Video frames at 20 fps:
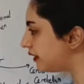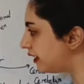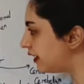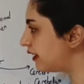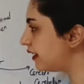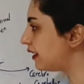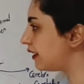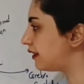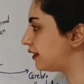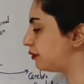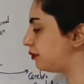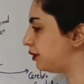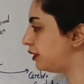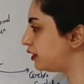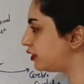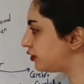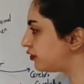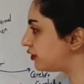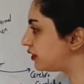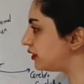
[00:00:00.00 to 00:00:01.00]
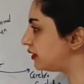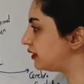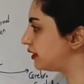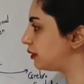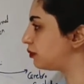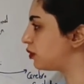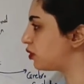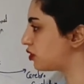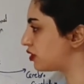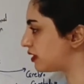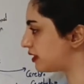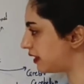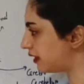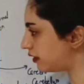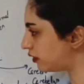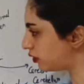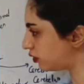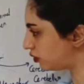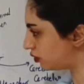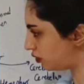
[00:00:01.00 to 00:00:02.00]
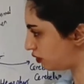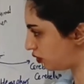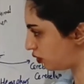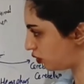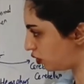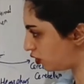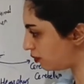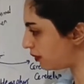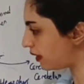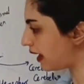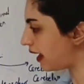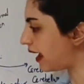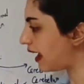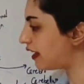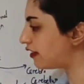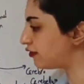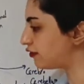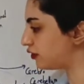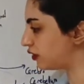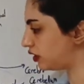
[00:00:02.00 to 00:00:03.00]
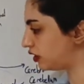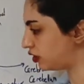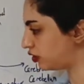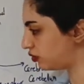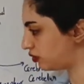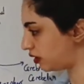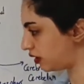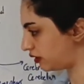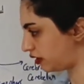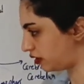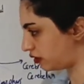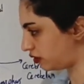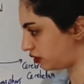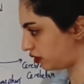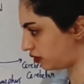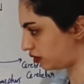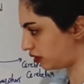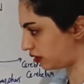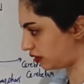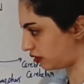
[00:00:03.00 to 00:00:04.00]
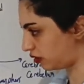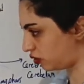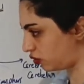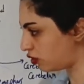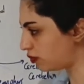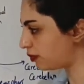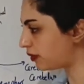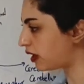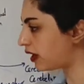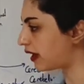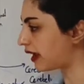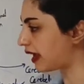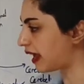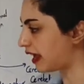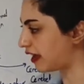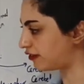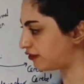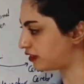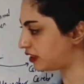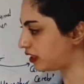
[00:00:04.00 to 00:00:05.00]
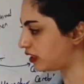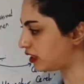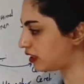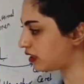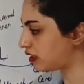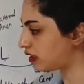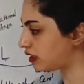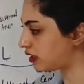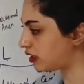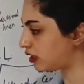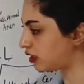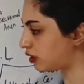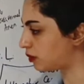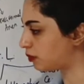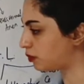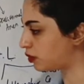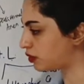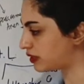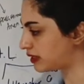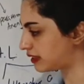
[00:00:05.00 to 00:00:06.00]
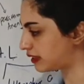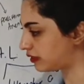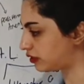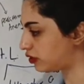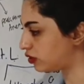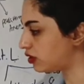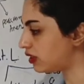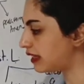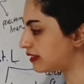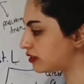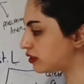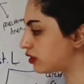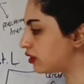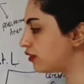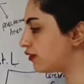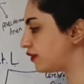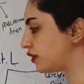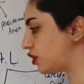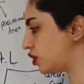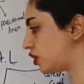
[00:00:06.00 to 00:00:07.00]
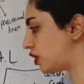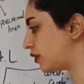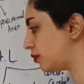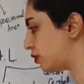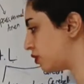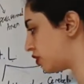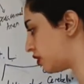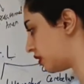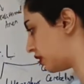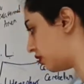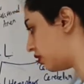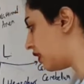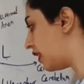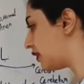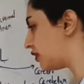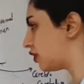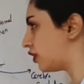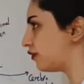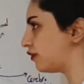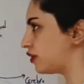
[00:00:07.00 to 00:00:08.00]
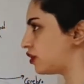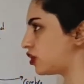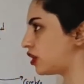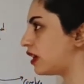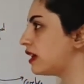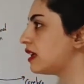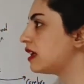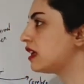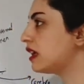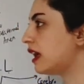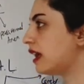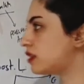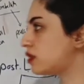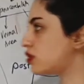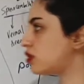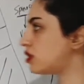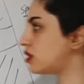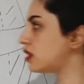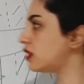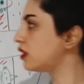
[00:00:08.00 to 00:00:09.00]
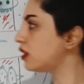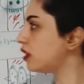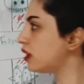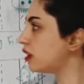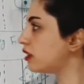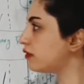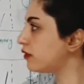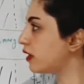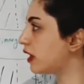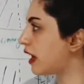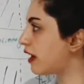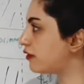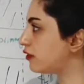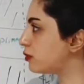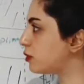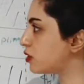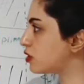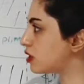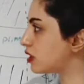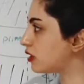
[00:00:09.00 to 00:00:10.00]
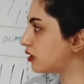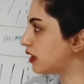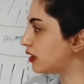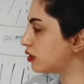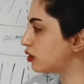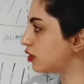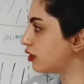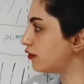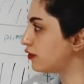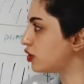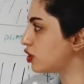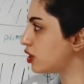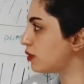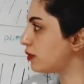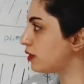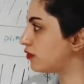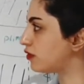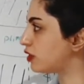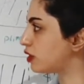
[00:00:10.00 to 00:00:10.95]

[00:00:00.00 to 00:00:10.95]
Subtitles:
here, between the posterior lobe and follicular nodular lobe, I have the posterior lateral fissure. As you see in here, we have the posterior lateral fissure between